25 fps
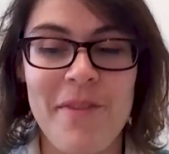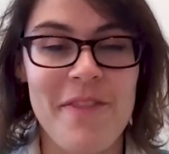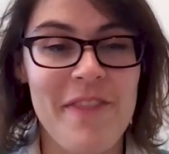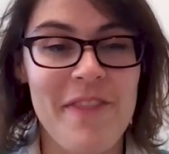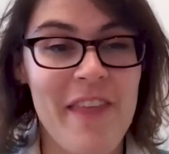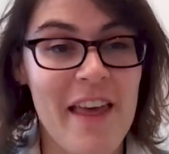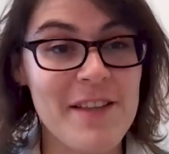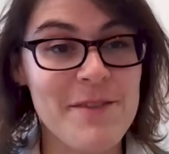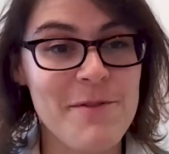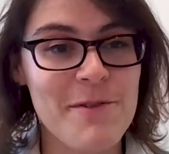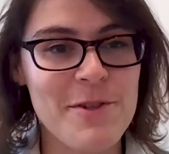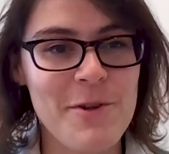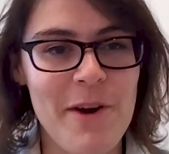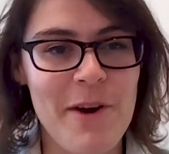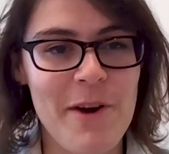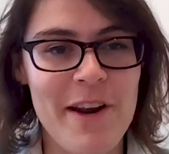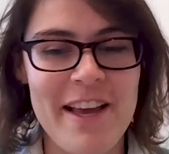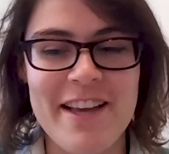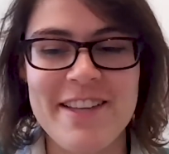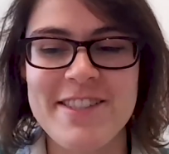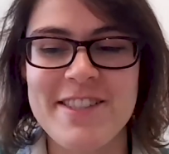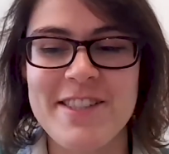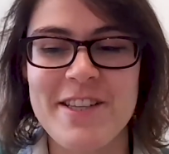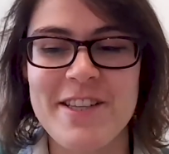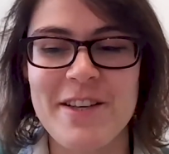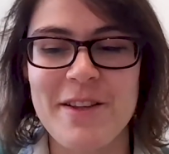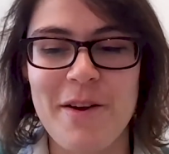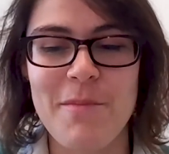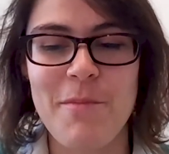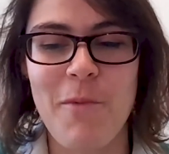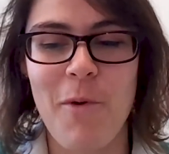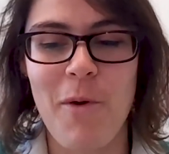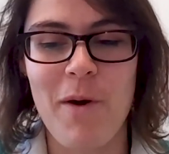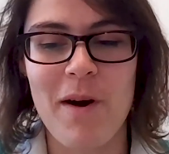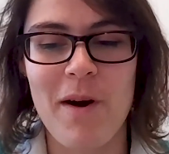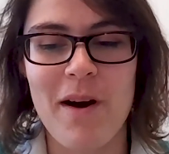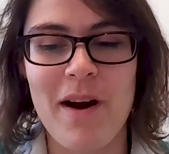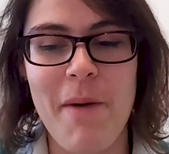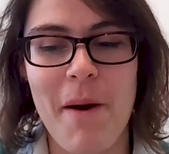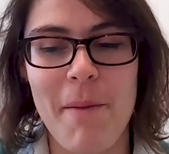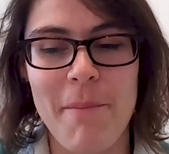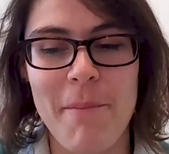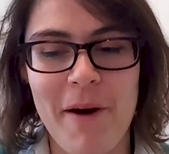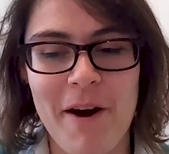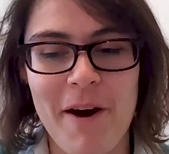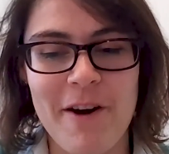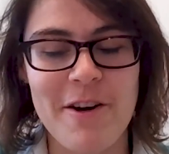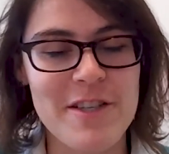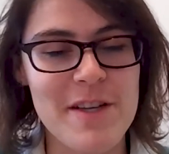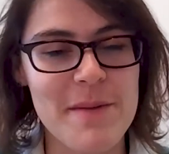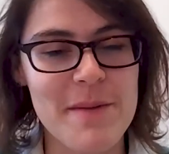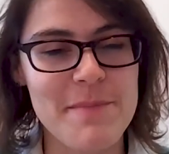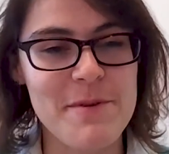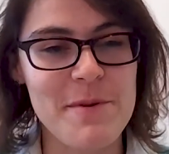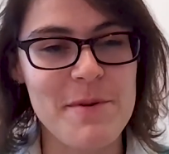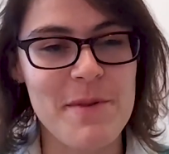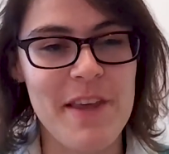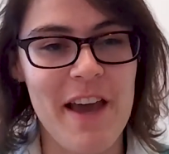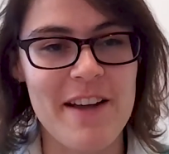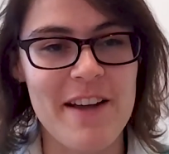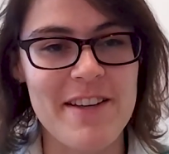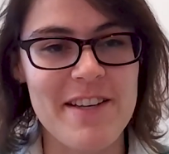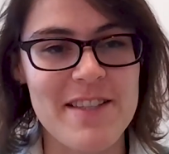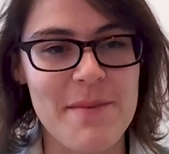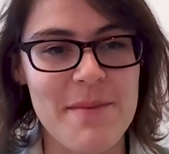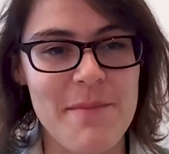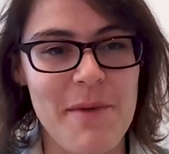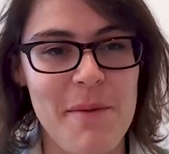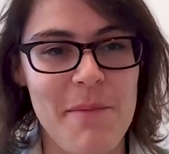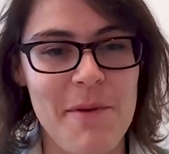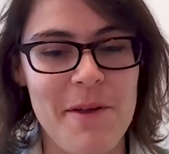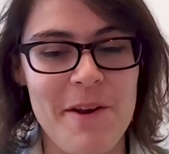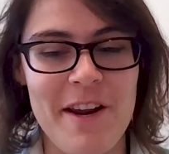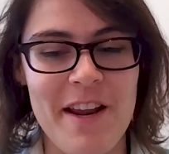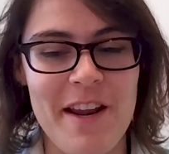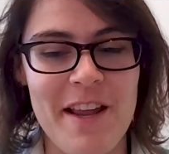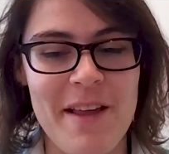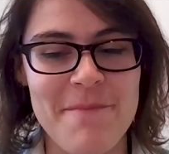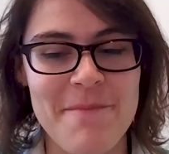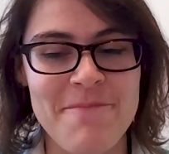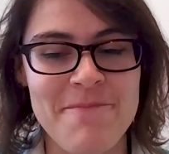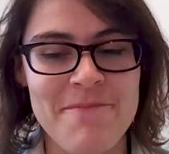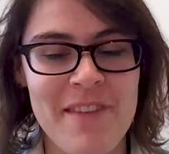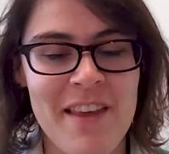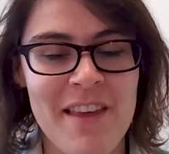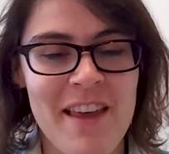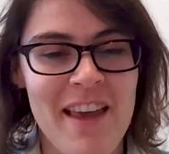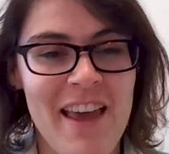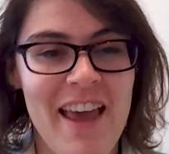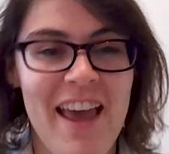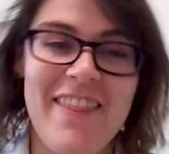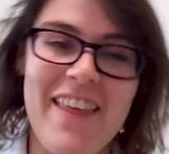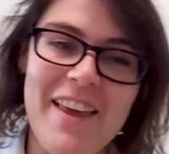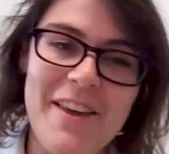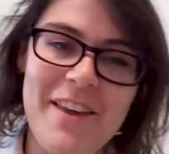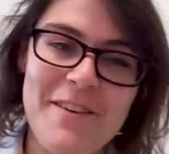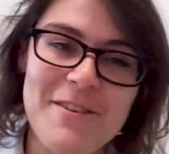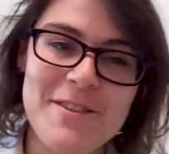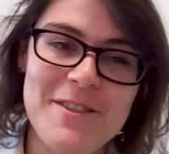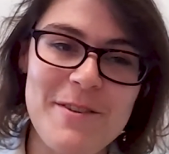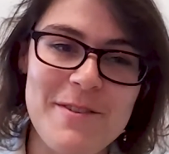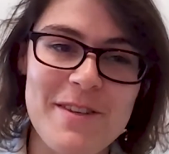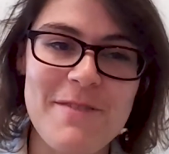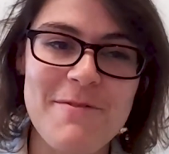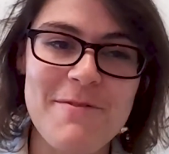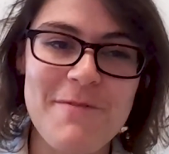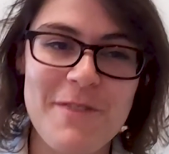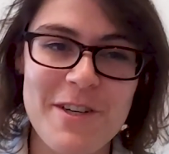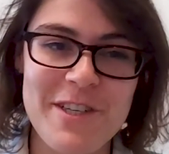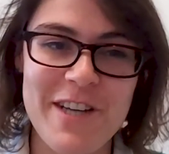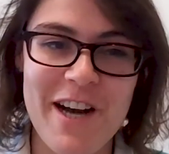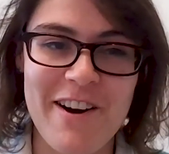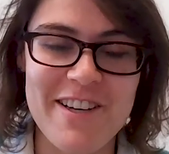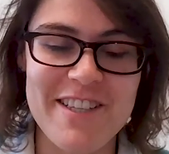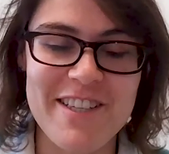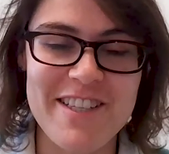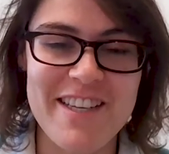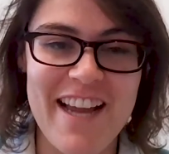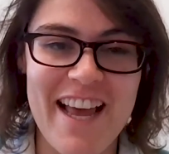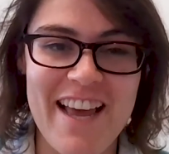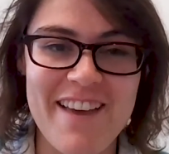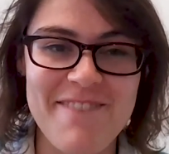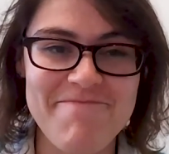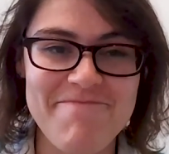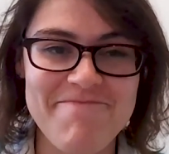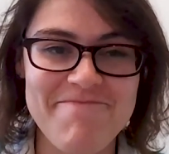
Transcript: Thanks for joining us to learn more about partnerships with the autism community. And thank you, Susan, for sharing today.